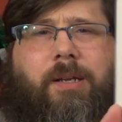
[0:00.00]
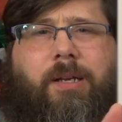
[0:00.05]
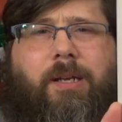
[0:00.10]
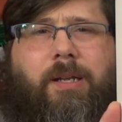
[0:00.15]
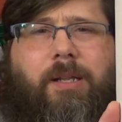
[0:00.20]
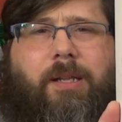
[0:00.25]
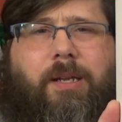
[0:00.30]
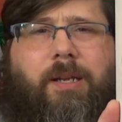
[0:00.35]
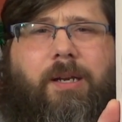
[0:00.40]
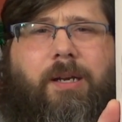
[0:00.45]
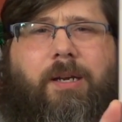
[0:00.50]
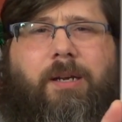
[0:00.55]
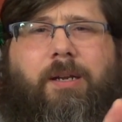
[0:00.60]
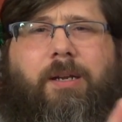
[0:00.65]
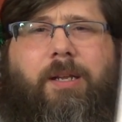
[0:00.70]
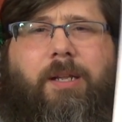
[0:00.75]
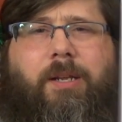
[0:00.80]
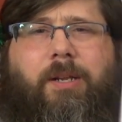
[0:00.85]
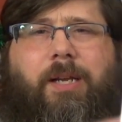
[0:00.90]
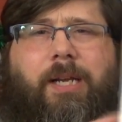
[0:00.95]
And then
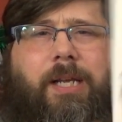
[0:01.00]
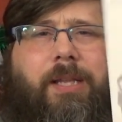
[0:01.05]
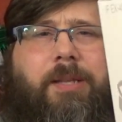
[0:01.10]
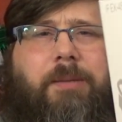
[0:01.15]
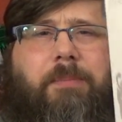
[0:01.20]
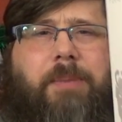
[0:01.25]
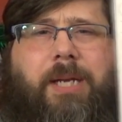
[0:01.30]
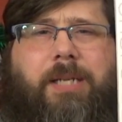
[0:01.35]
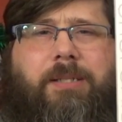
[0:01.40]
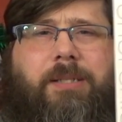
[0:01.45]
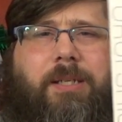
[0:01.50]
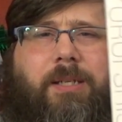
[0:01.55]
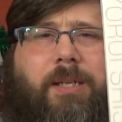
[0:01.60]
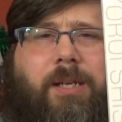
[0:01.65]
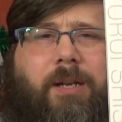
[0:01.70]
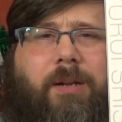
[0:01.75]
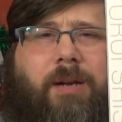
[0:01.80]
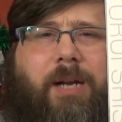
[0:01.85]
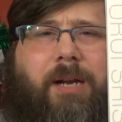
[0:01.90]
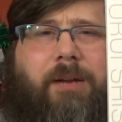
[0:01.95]
you got the basic,
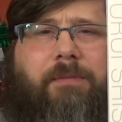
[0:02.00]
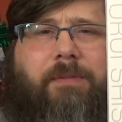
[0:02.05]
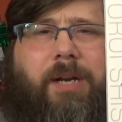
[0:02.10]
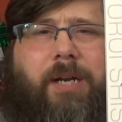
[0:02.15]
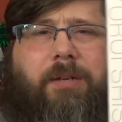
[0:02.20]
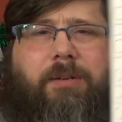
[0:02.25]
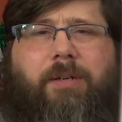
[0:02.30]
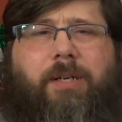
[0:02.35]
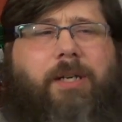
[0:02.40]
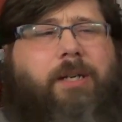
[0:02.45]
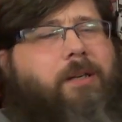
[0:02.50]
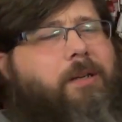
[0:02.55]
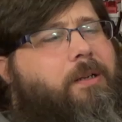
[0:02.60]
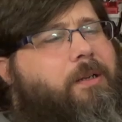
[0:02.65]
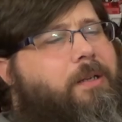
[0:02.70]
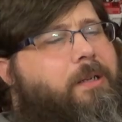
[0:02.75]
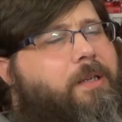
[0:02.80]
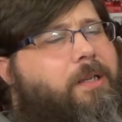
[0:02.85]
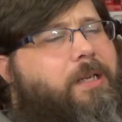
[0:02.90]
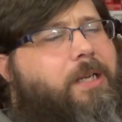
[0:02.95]
you know, Iron Factory.
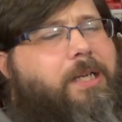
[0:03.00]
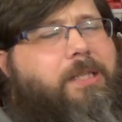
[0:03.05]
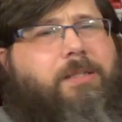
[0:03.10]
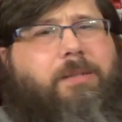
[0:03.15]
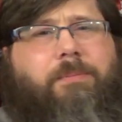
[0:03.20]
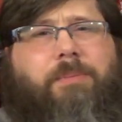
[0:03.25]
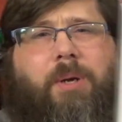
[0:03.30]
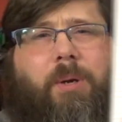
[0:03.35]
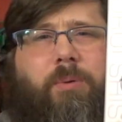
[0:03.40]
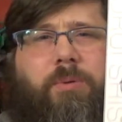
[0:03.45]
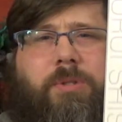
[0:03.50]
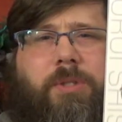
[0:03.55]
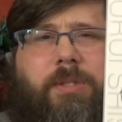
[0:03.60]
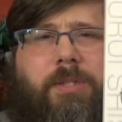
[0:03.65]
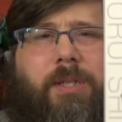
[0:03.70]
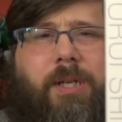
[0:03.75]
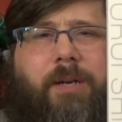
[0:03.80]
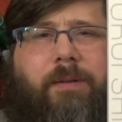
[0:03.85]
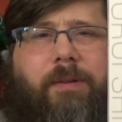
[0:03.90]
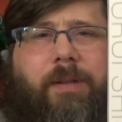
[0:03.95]
Got some
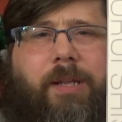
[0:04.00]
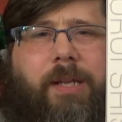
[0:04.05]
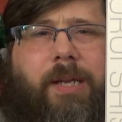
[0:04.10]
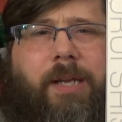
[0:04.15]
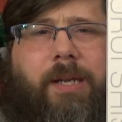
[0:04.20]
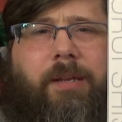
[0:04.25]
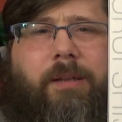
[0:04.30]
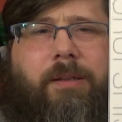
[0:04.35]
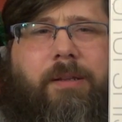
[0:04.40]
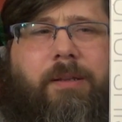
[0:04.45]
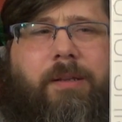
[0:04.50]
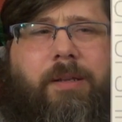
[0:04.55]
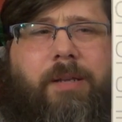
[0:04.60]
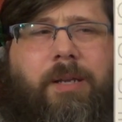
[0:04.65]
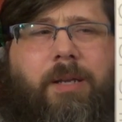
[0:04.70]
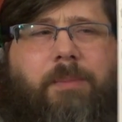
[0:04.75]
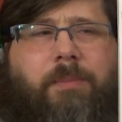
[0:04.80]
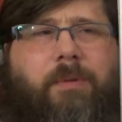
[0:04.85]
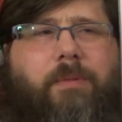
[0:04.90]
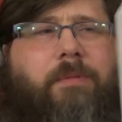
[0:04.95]
poses and everything.
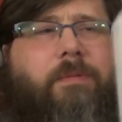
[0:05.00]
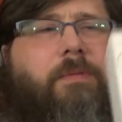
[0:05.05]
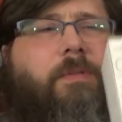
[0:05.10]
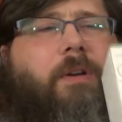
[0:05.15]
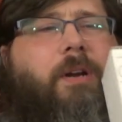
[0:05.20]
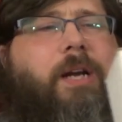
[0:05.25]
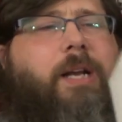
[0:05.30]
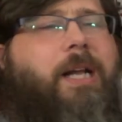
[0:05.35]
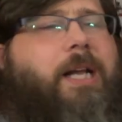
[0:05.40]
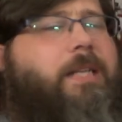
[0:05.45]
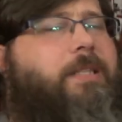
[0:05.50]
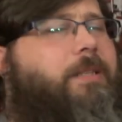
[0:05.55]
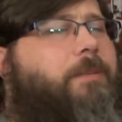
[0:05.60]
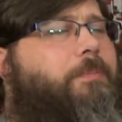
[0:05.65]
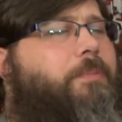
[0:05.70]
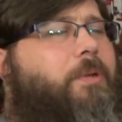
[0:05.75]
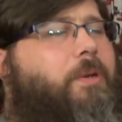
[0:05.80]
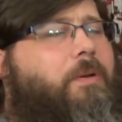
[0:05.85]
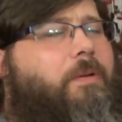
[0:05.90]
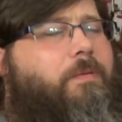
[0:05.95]
But very nicely,
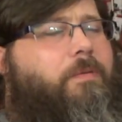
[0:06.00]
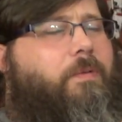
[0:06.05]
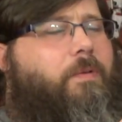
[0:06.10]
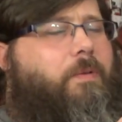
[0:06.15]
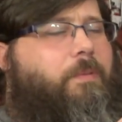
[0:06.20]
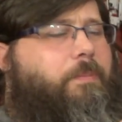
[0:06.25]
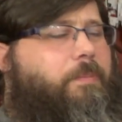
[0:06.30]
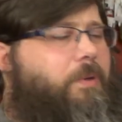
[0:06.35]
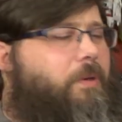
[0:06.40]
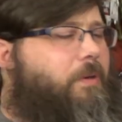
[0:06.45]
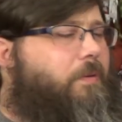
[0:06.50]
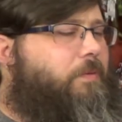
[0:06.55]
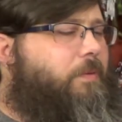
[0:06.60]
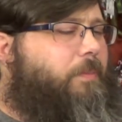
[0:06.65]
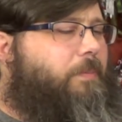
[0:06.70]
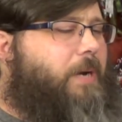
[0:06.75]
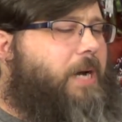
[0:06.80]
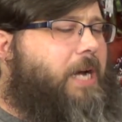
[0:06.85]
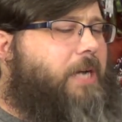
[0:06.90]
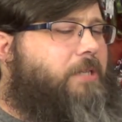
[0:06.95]
beautiful, beautiful
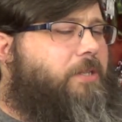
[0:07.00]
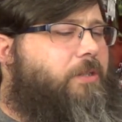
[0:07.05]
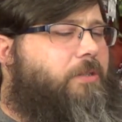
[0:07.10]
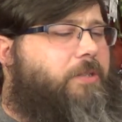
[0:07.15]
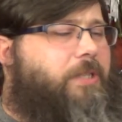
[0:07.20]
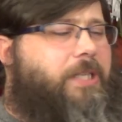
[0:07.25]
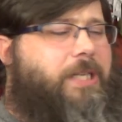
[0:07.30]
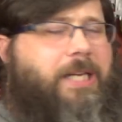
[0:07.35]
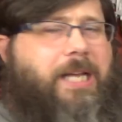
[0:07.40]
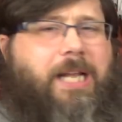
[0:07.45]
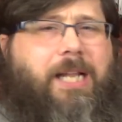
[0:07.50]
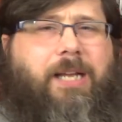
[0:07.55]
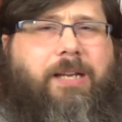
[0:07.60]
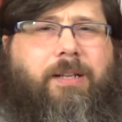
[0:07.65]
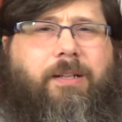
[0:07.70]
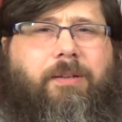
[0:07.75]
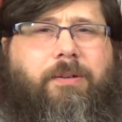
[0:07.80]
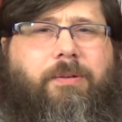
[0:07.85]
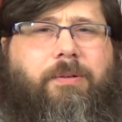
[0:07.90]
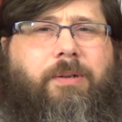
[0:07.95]
box. Usually they got like
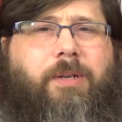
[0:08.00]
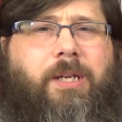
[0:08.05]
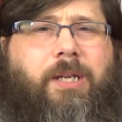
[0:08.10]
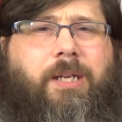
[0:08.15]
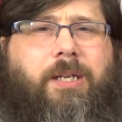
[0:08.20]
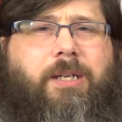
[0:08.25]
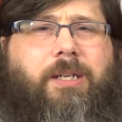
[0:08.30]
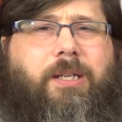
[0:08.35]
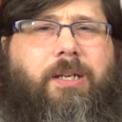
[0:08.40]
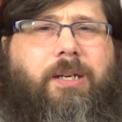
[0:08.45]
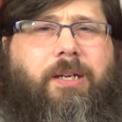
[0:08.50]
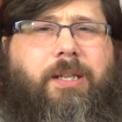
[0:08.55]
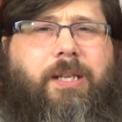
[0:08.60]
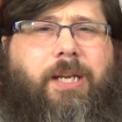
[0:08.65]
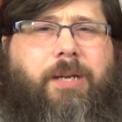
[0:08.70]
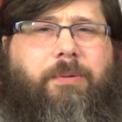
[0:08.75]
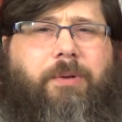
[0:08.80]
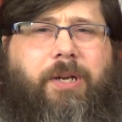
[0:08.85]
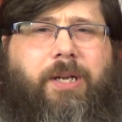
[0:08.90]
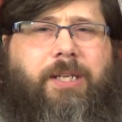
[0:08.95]
a little clear
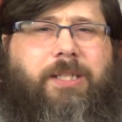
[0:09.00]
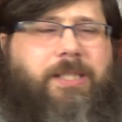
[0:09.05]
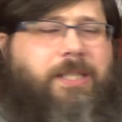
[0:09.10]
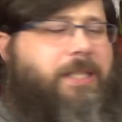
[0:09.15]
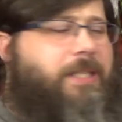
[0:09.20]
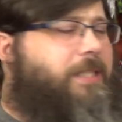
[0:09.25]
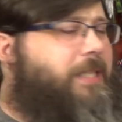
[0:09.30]
thing where you can see